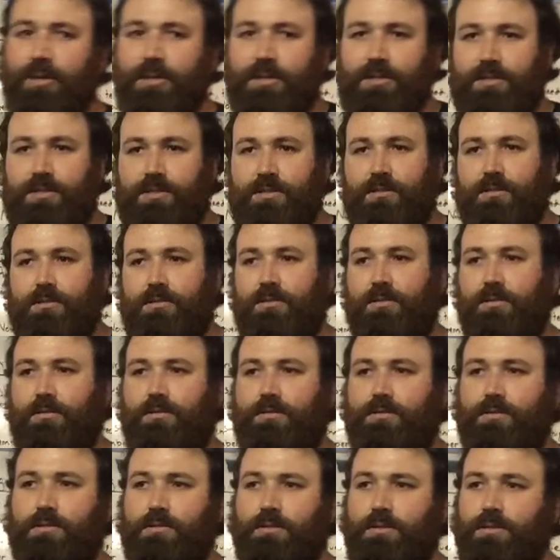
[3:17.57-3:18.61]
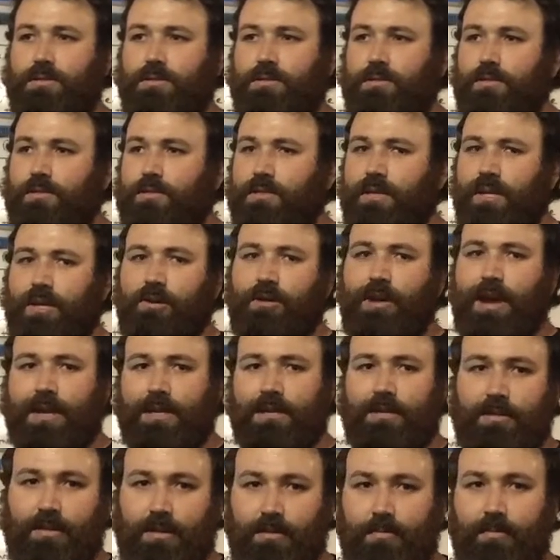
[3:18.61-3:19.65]
because it's like
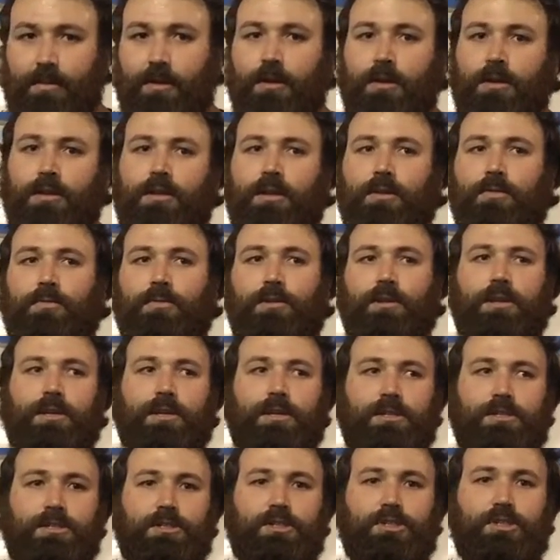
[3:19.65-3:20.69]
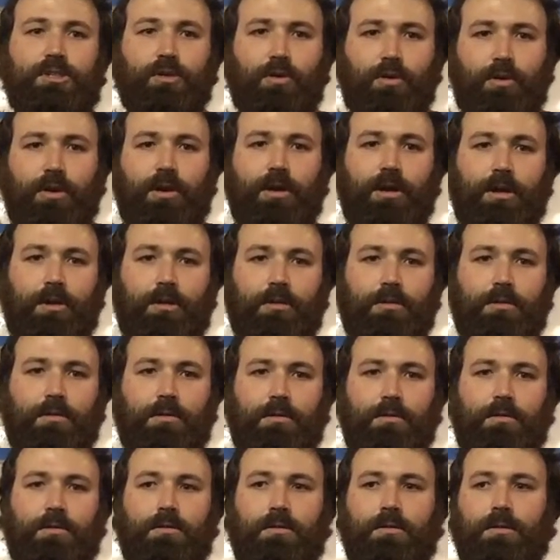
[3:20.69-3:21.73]
crack to them. They really enjoy
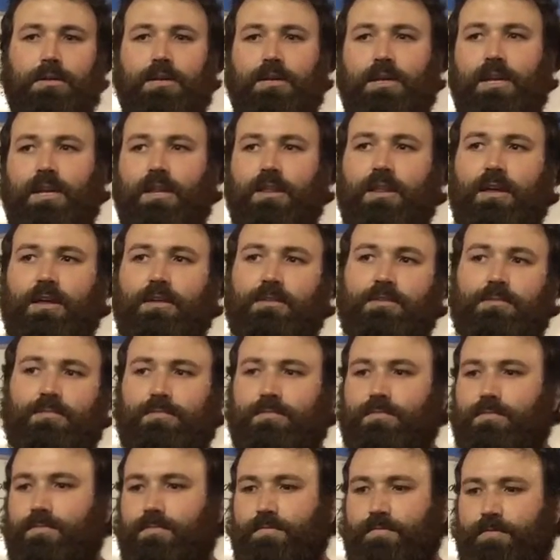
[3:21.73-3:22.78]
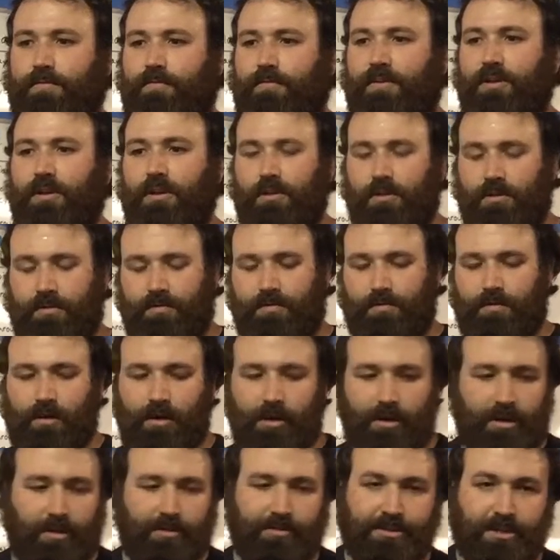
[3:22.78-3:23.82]
getting that feel of,
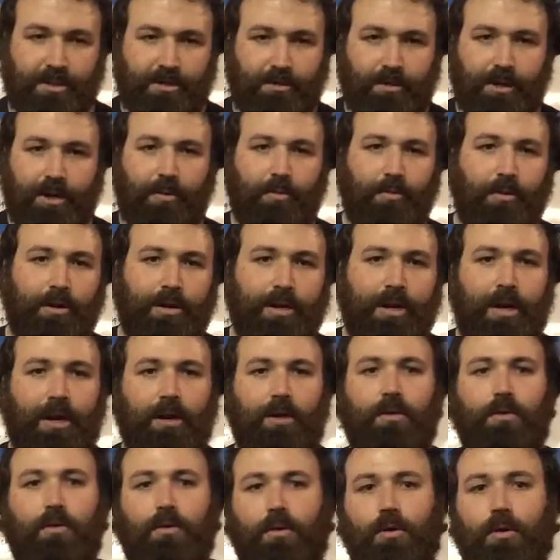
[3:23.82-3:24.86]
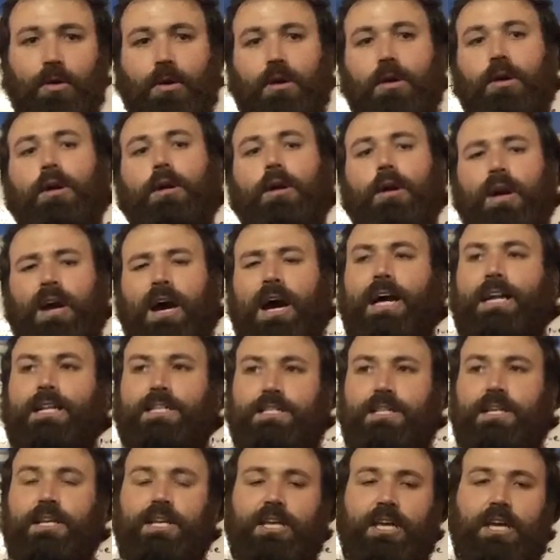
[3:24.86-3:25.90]
oh, that was a great workout, or I
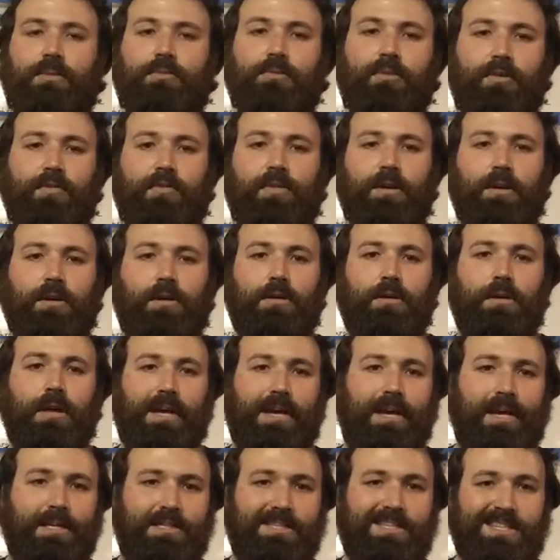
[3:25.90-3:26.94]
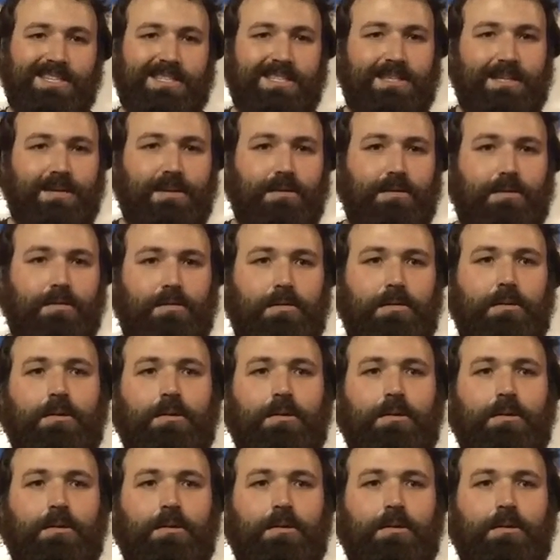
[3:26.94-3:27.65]
just need to keep moving. I can't sit still.